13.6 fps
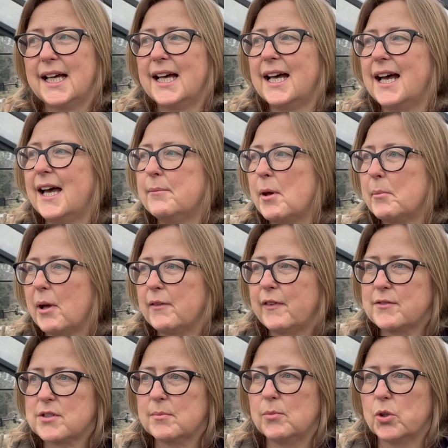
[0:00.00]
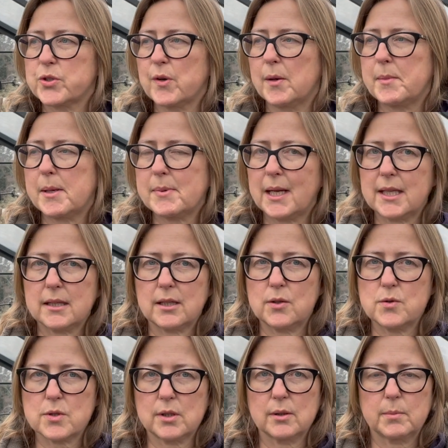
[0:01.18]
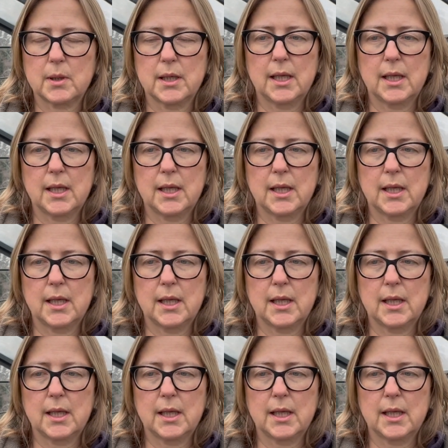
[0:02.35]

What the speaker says: but I found some more, so I might plant those up.